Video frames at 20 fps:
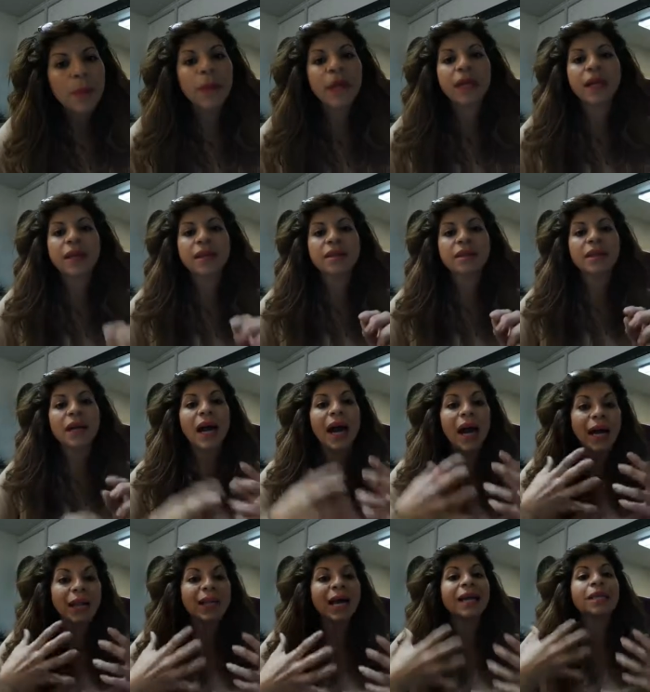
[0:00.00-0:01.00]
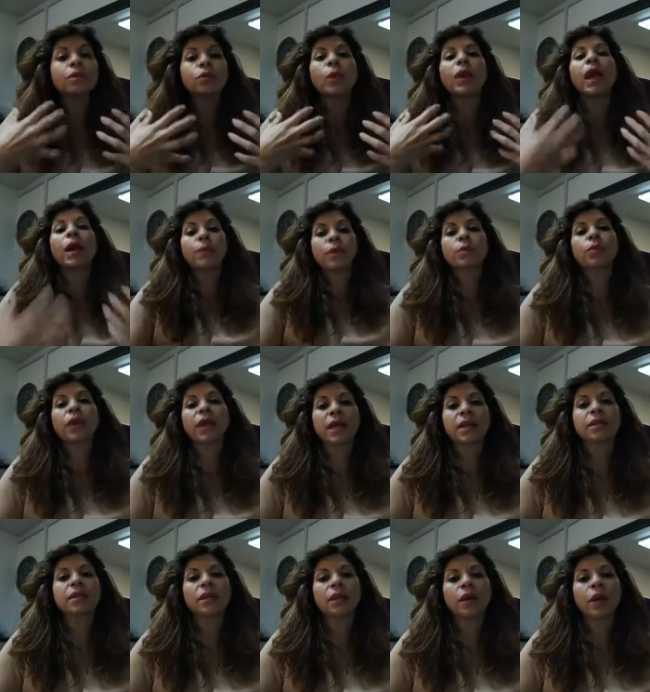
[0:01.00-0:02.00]
because that's what I was
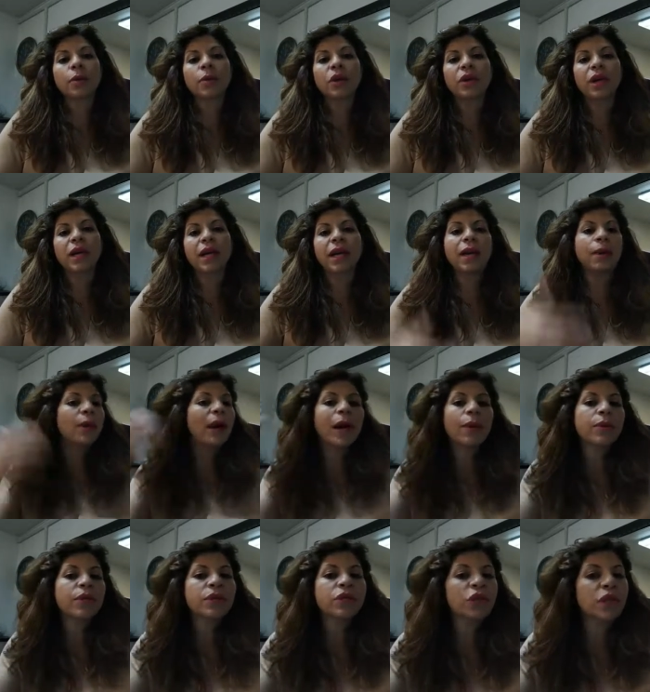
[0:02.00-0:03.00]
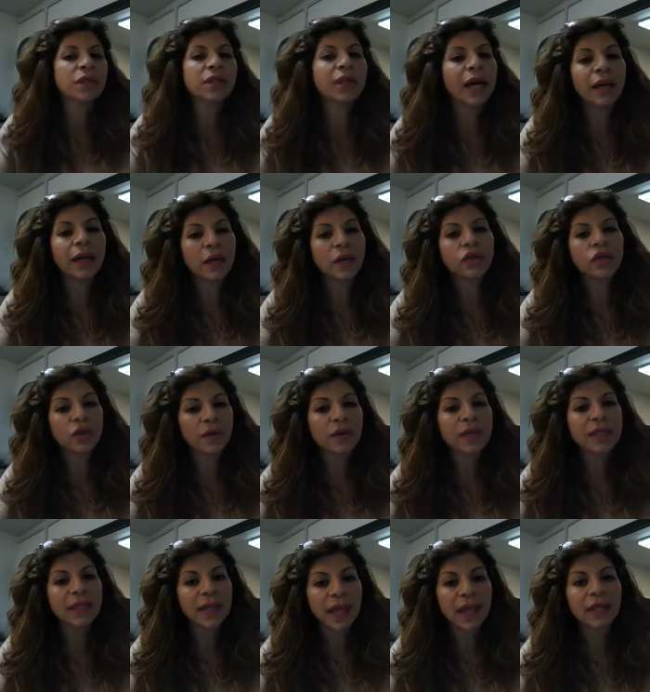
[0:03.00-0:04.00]
bringing to the community. It, I was just not an
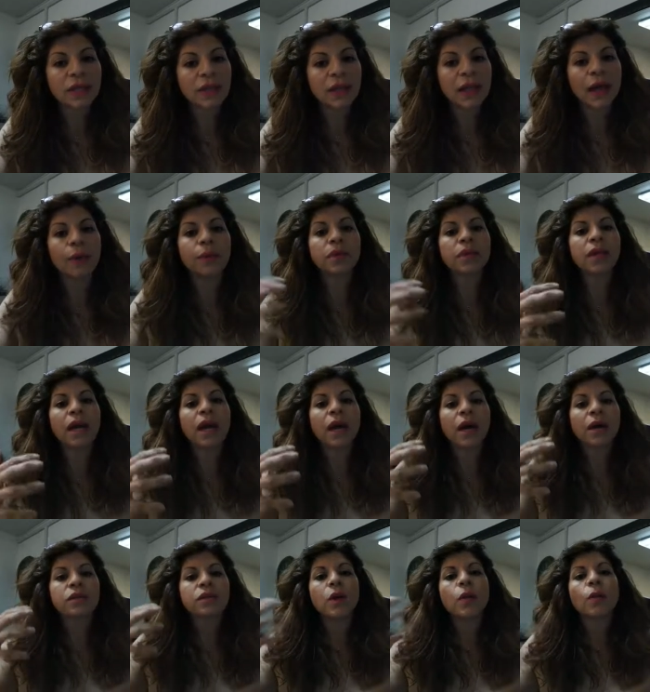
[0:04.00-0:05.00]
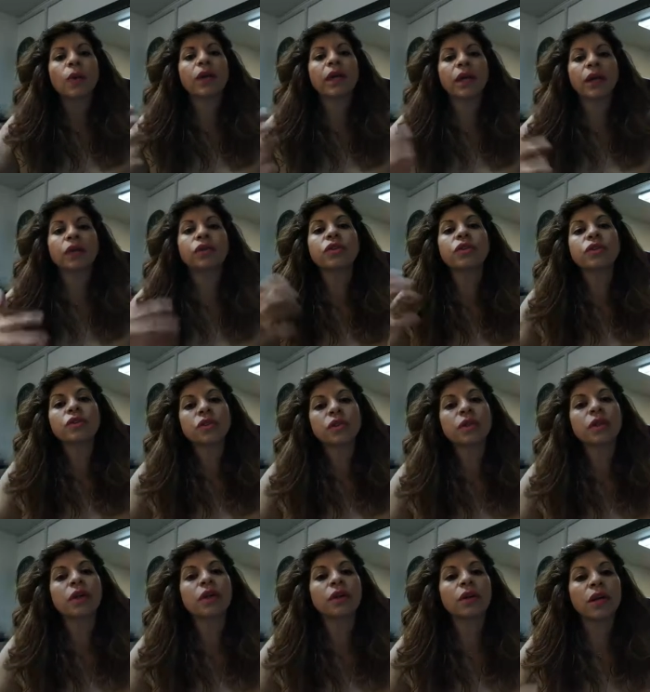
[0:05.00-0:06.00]
insurance agent. I was someone that
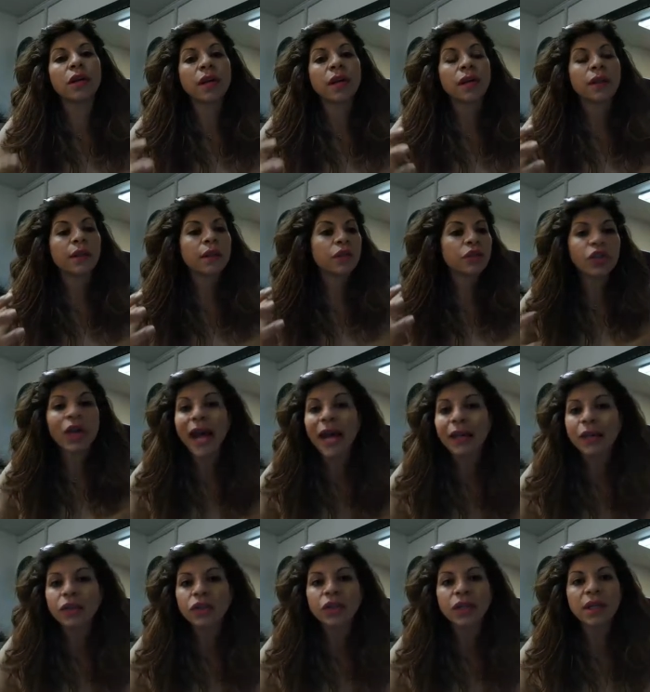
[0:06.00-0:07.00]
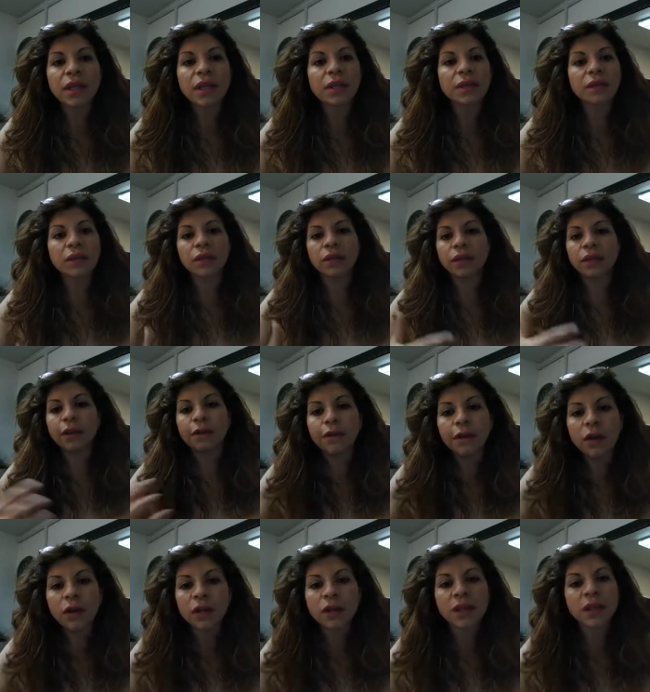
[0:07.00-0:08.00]
understood their their challenges, their
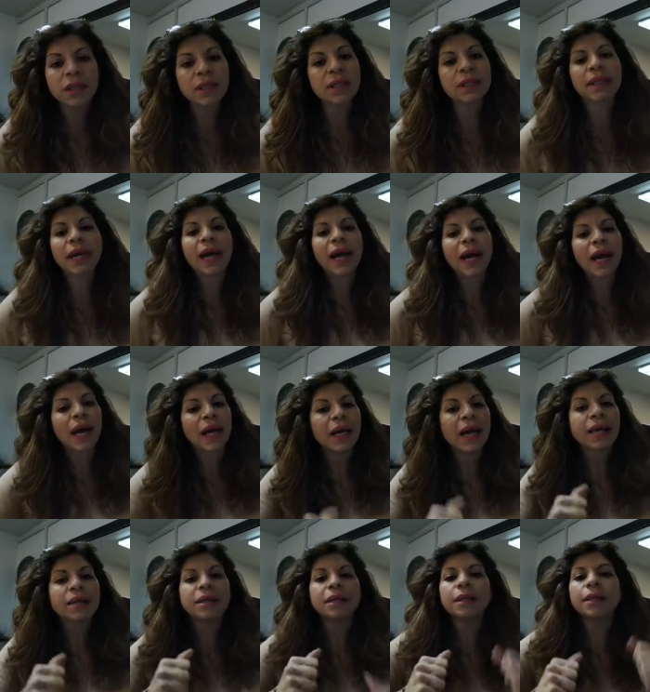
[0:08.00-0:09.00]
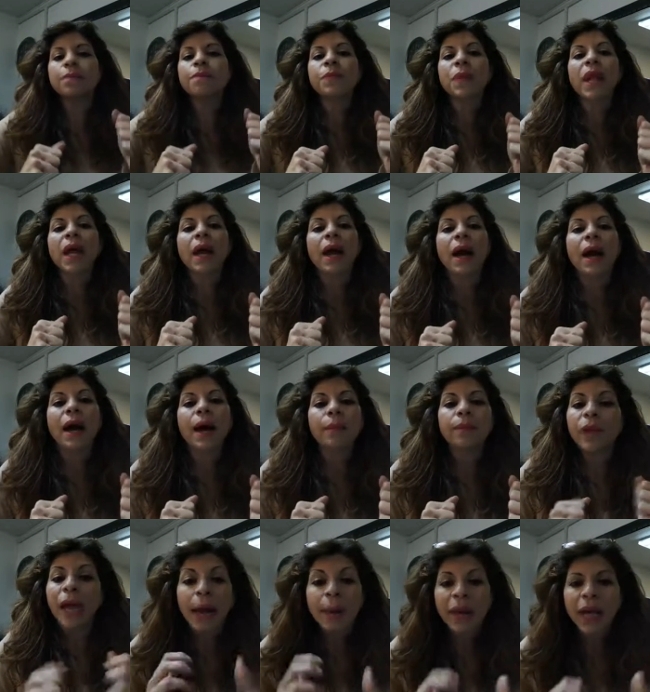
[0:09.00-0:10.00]
difficulties. Hi, Constant.
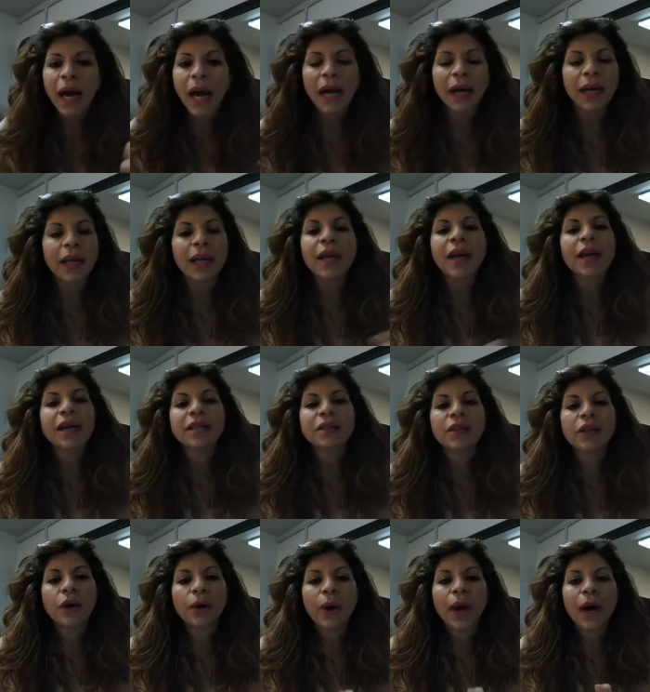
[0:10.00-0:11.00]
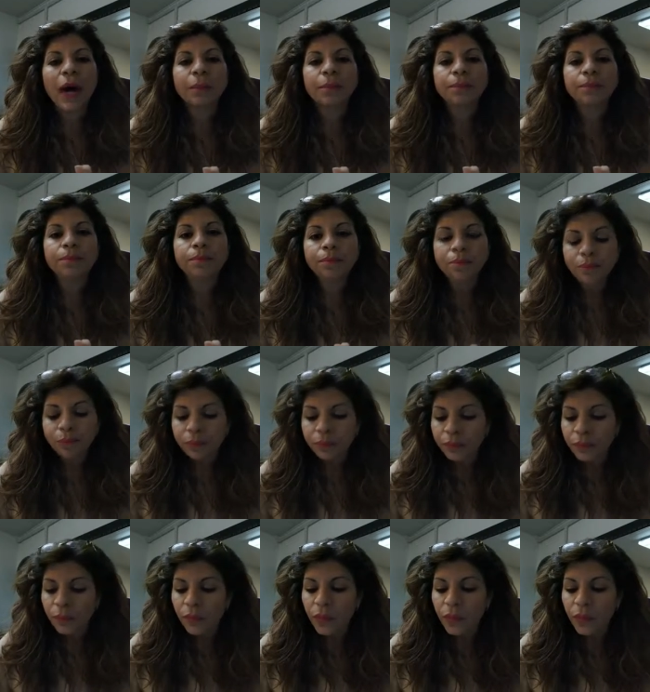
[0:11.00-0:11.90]
Um, I mean, Connie. So, um,